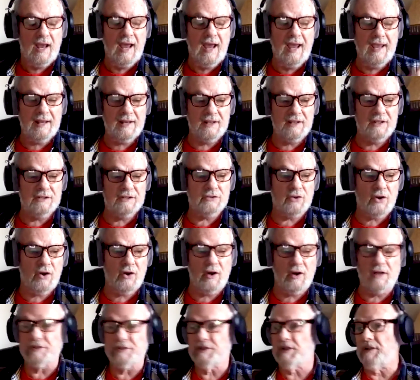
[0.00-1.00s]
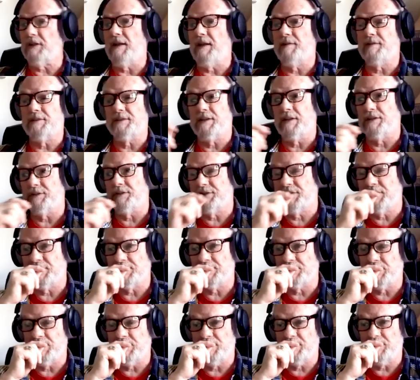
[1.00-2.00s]
I had a guitar. I still have it
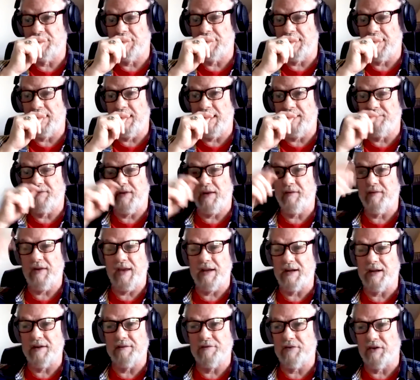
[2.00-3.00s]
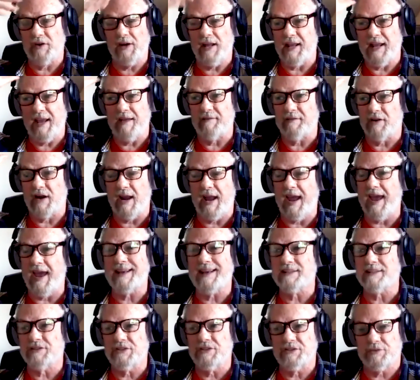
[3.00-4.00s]
downstairs. One of, I, I've, had it for like ever. I
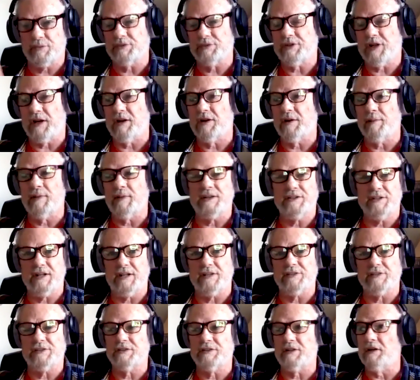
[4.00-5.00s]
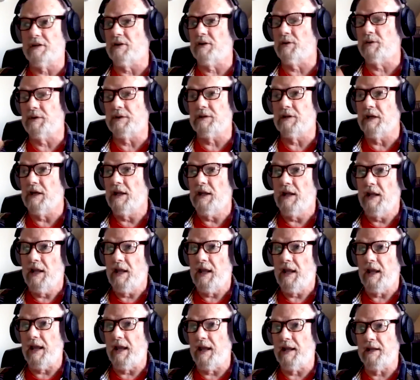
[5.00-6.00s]
had it since it was hair to my tits, you know, and
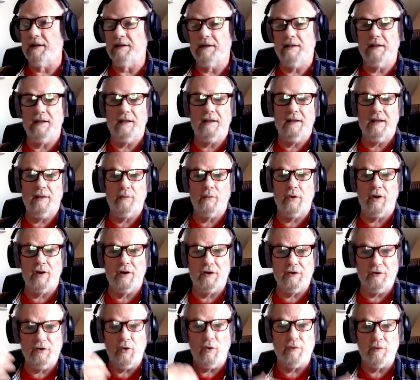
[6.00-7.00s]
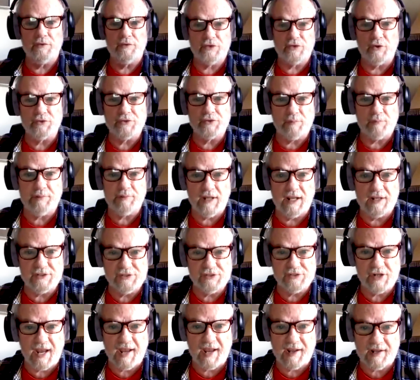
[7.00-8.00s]
and uh, wearing Nova Scotia plaid
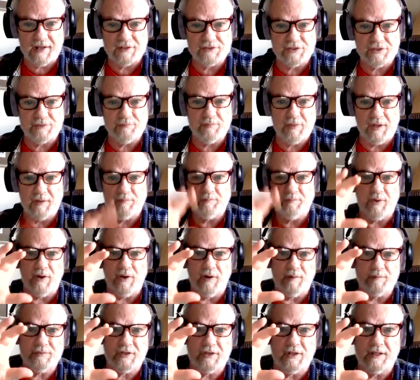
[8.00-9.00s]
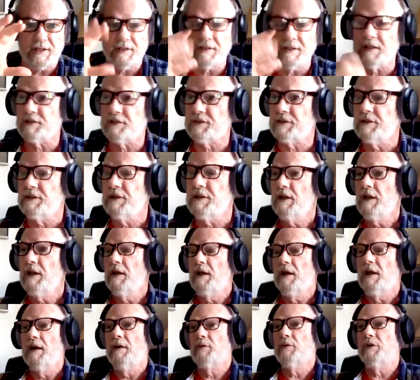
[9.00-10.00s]
jackets and, and pumps like this,
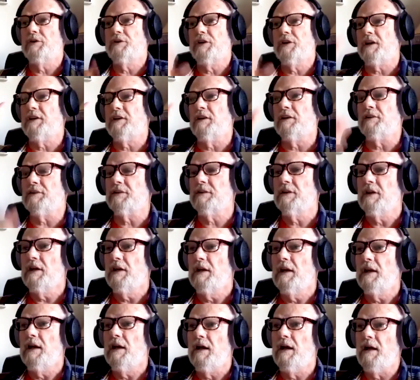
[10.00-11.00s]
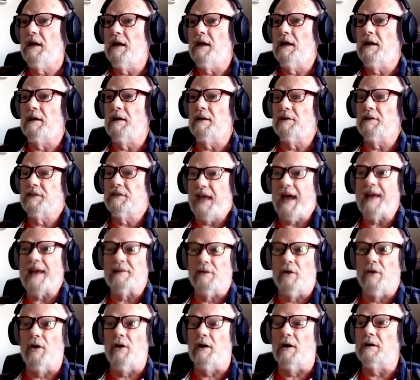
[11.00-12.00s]
ridiculous. Uh, that
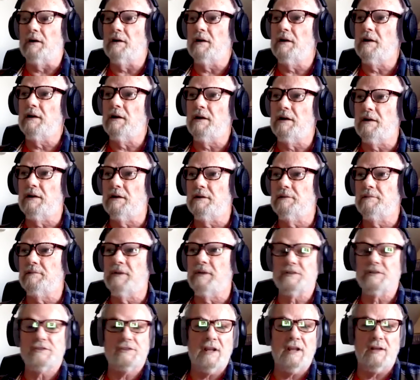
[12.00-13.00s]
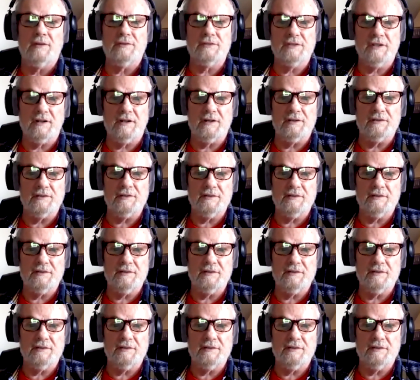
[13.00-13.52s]
long. Um, it's downstairs.